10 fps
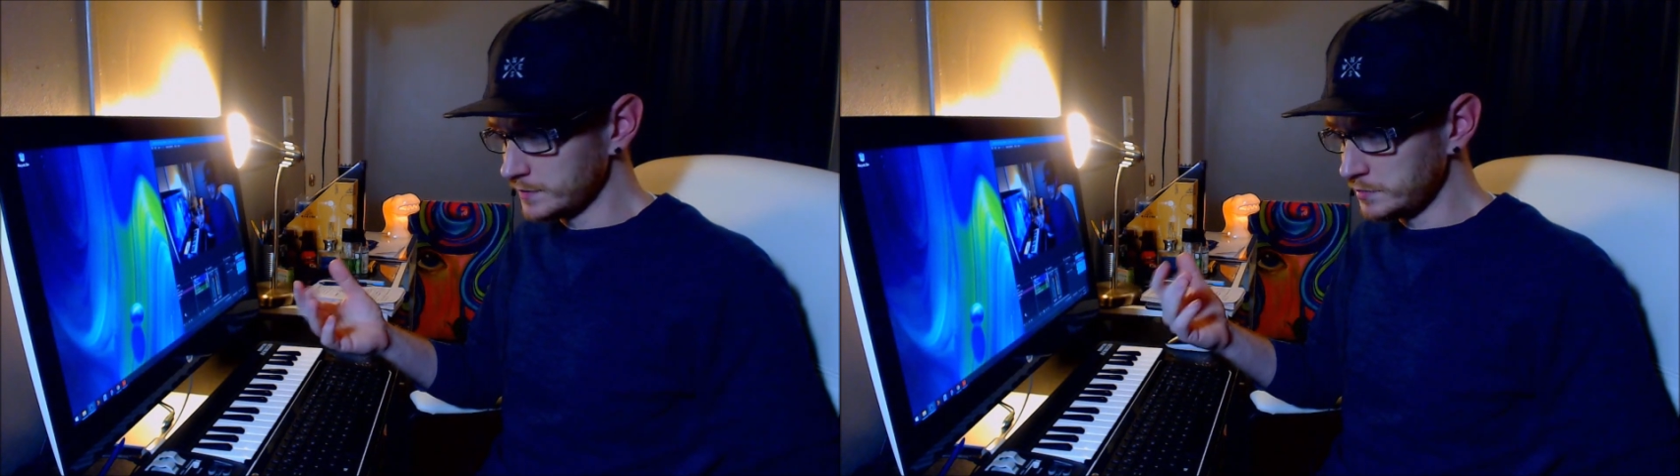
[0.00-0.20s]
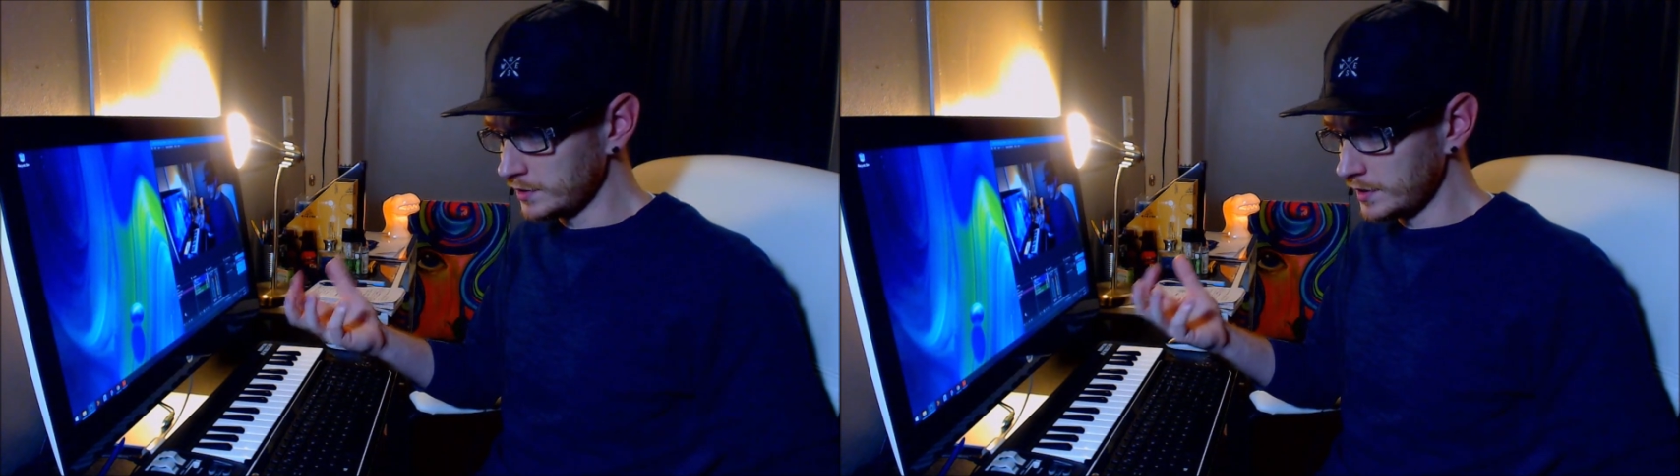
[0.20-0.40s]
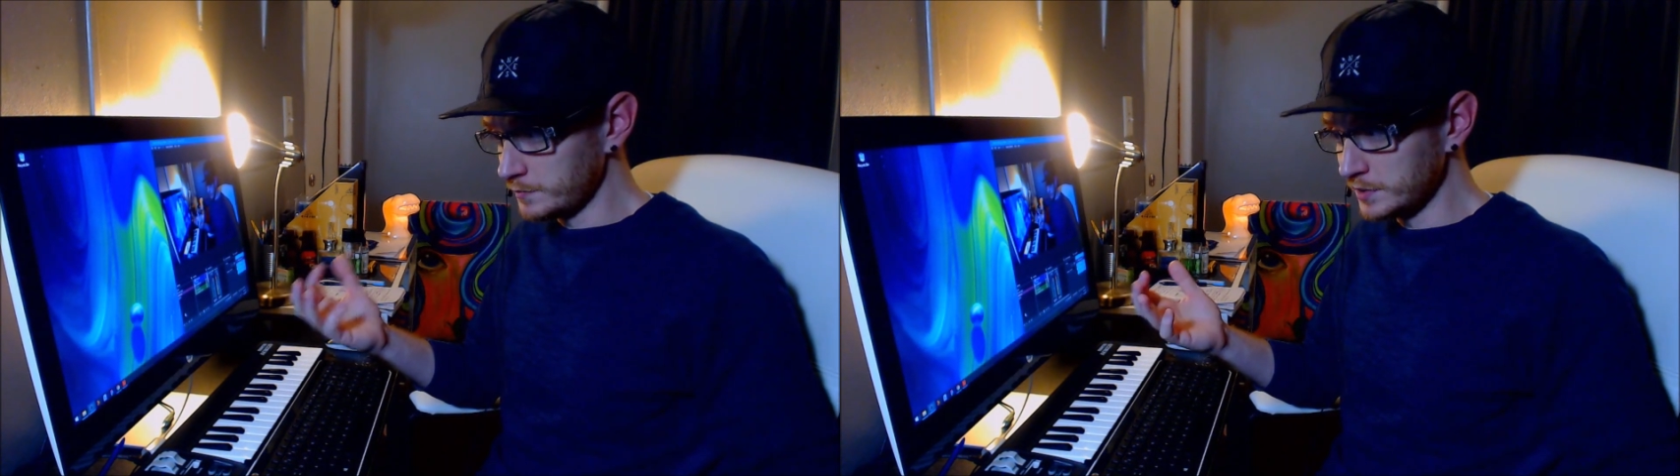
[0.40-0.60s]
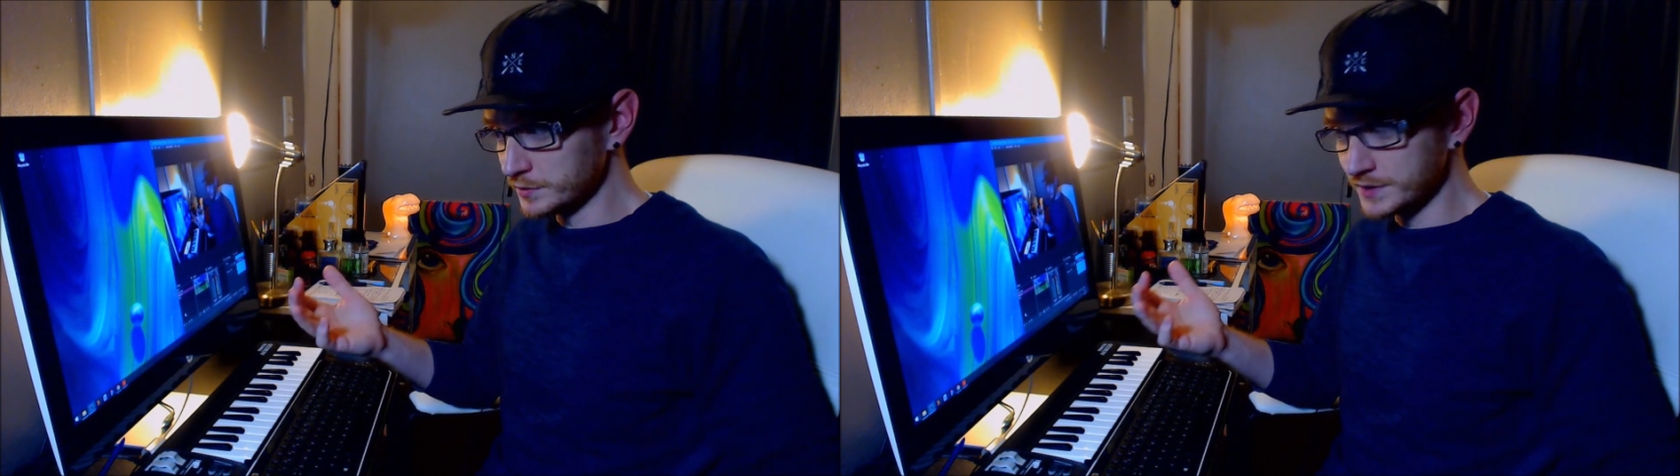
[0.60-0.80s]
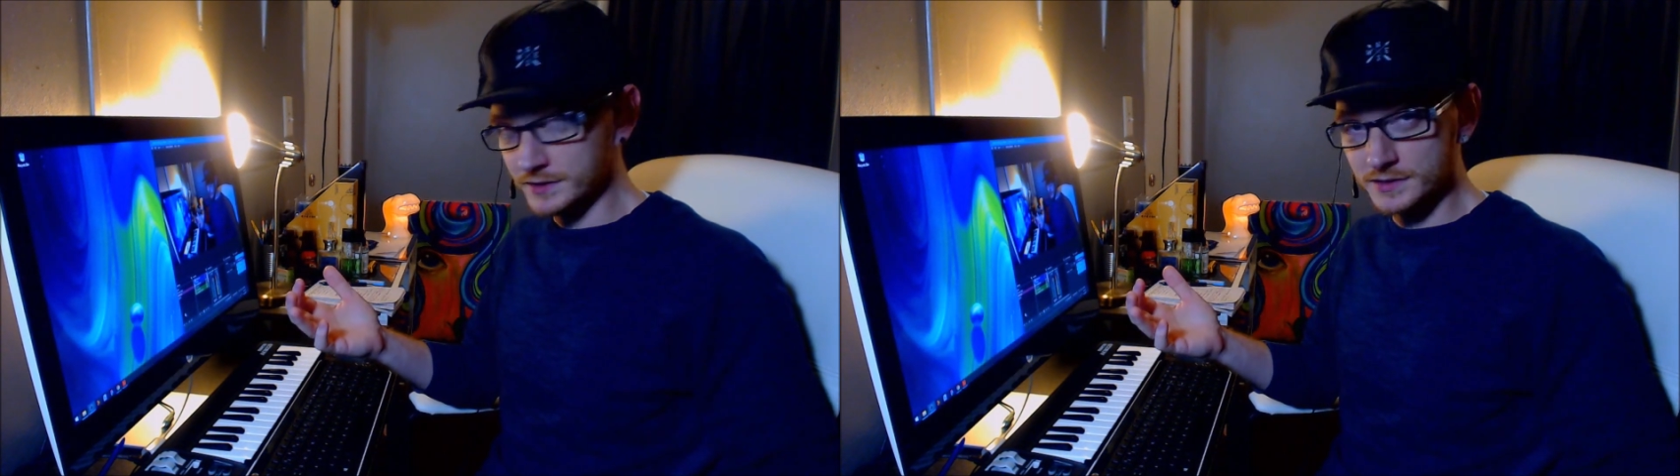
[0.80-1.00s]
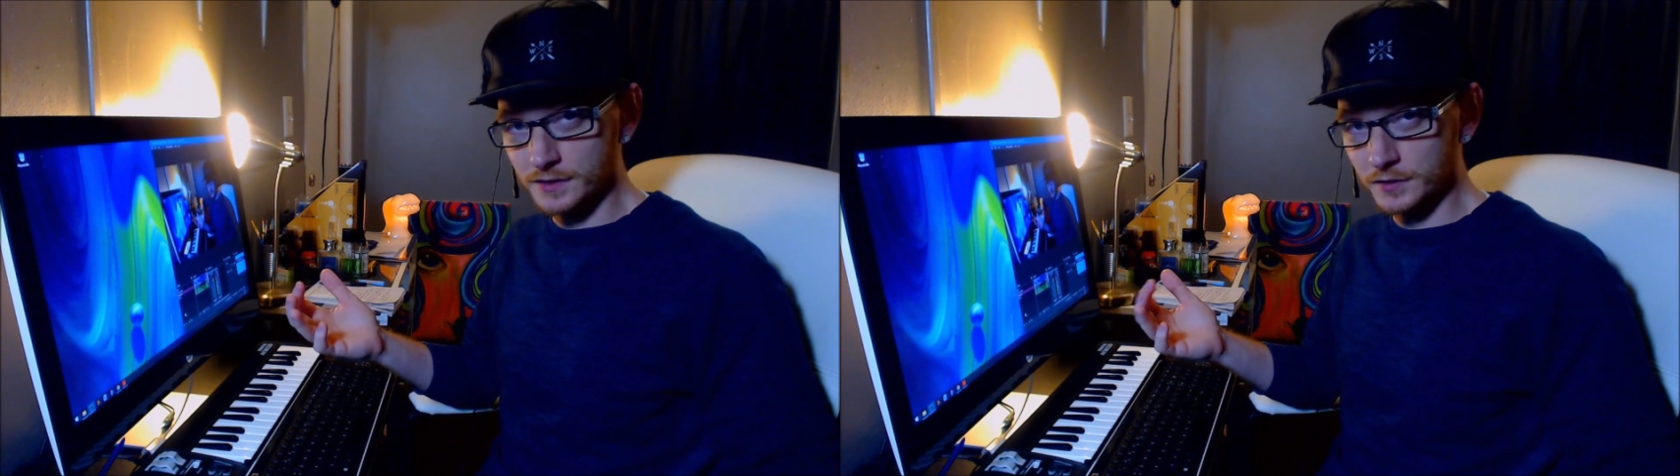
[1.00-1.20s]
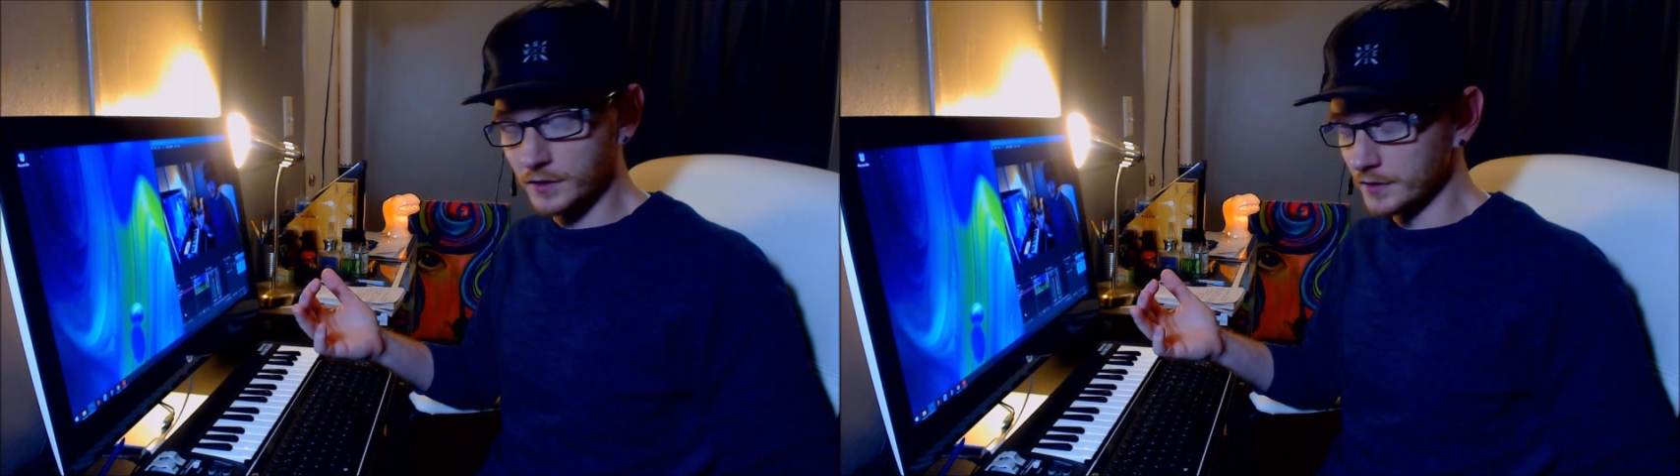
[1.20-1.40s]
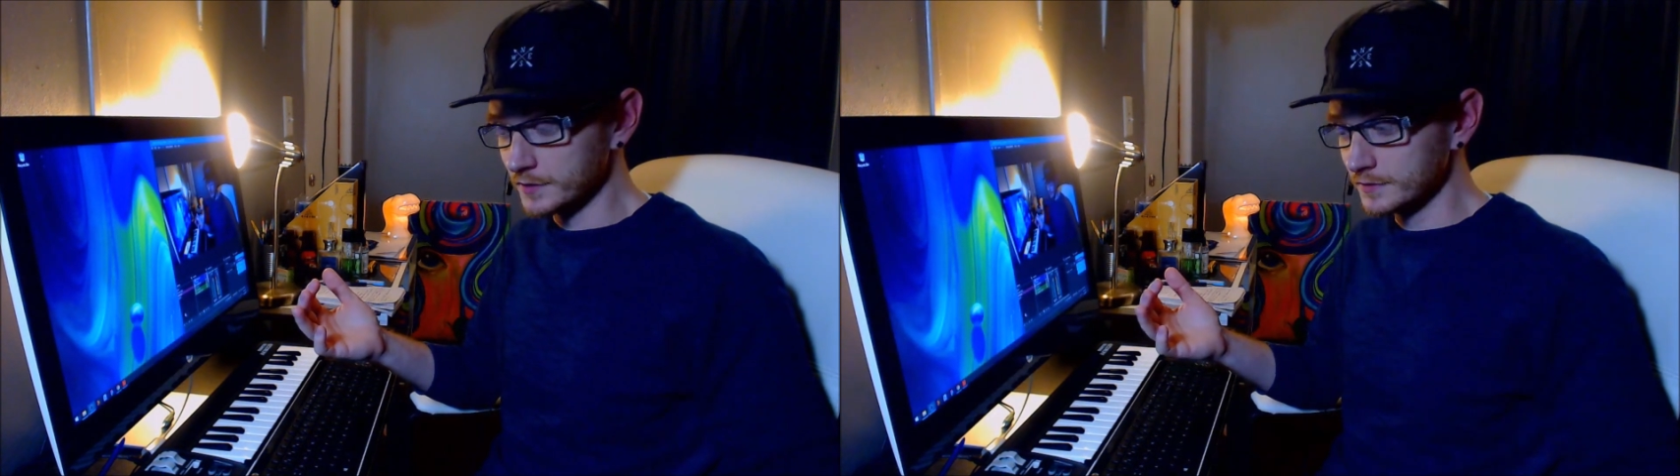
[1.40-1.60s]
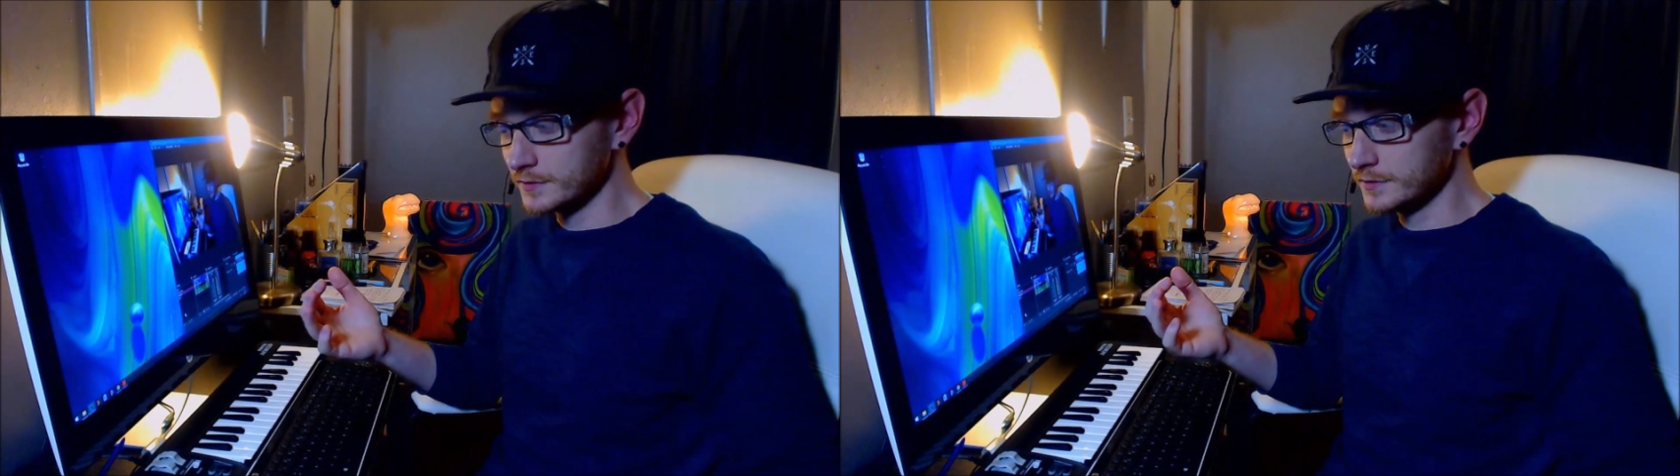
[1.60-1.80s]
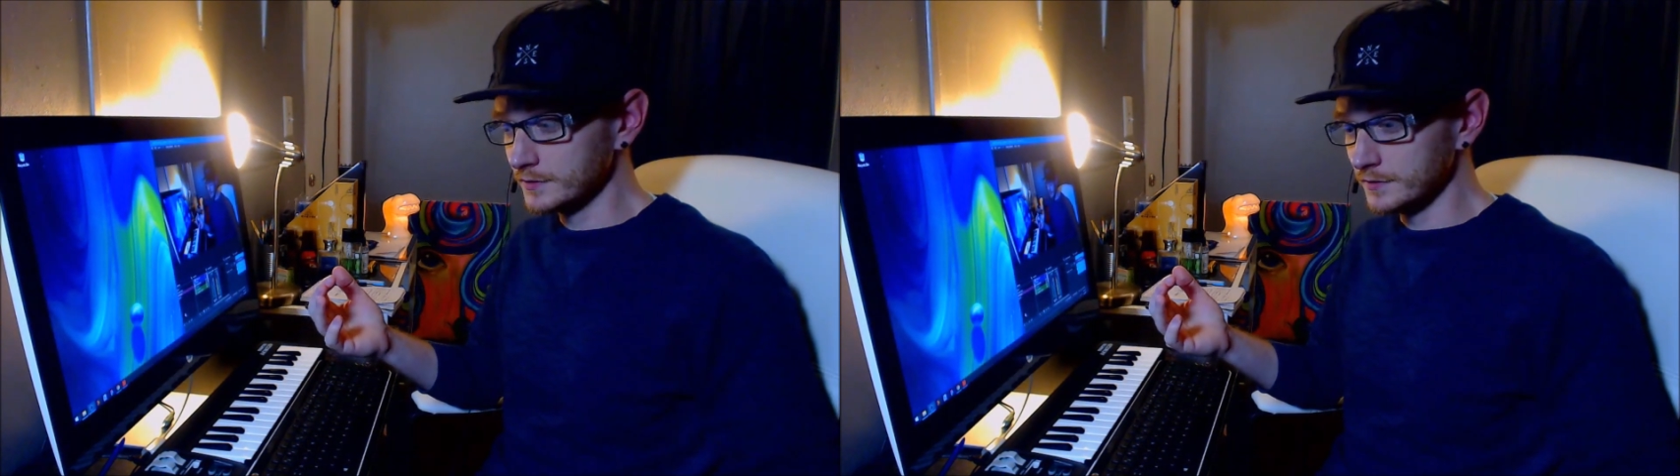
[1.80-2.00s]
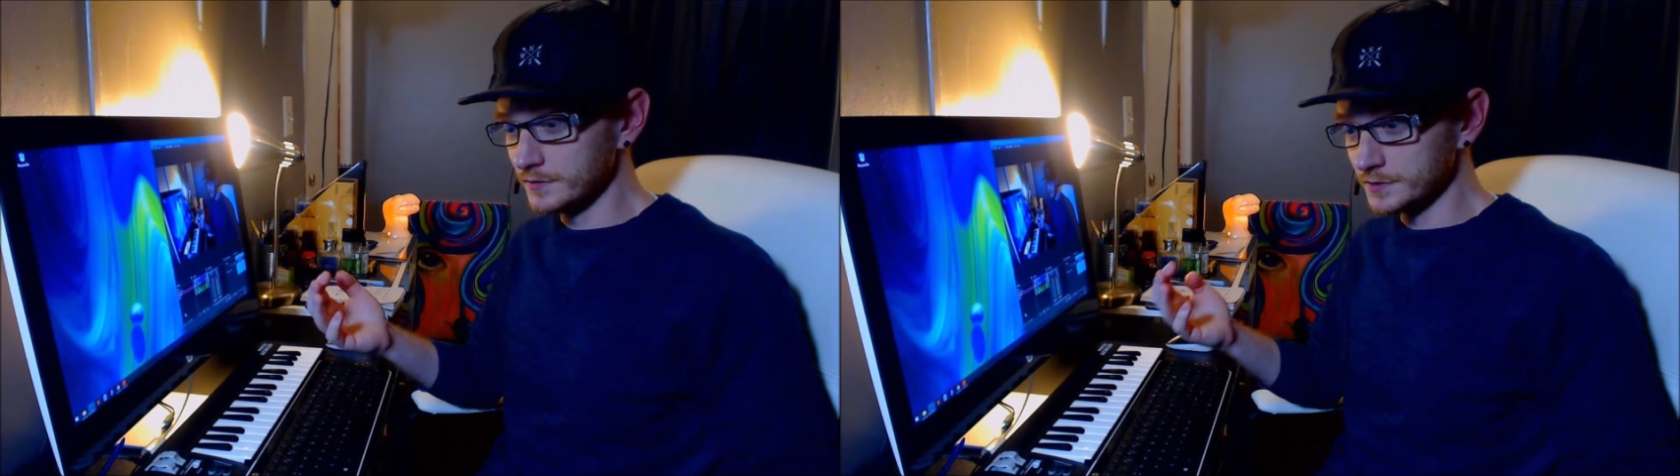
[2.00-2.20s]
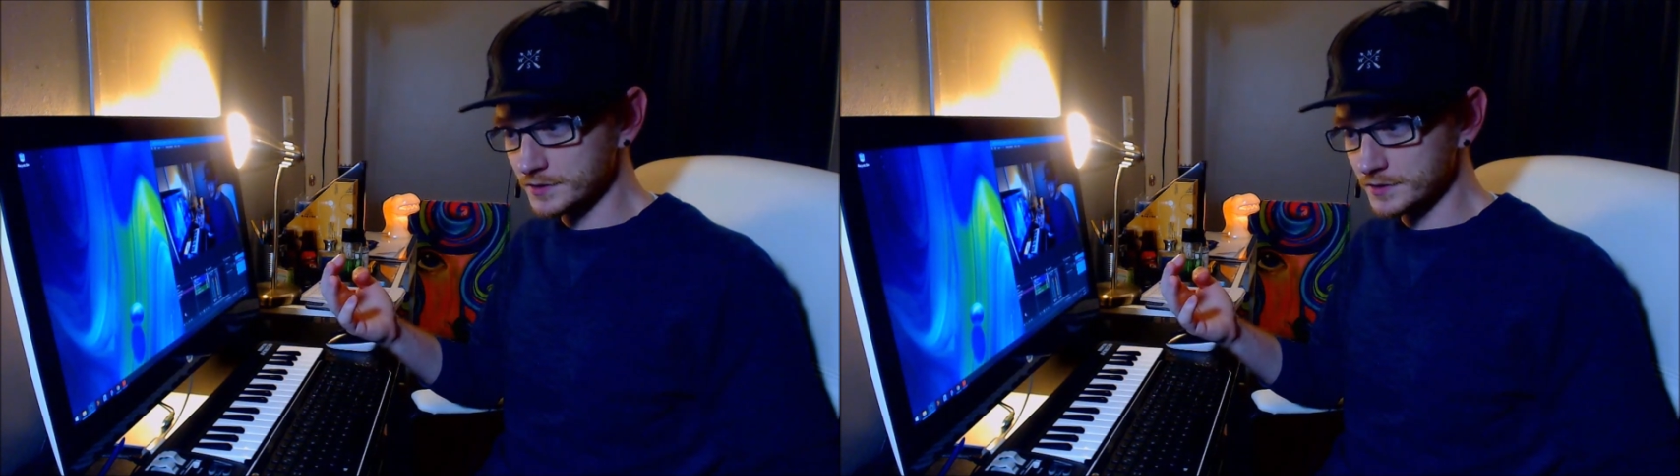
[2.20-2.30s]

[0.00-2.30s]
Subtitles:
a built-in sound card. They're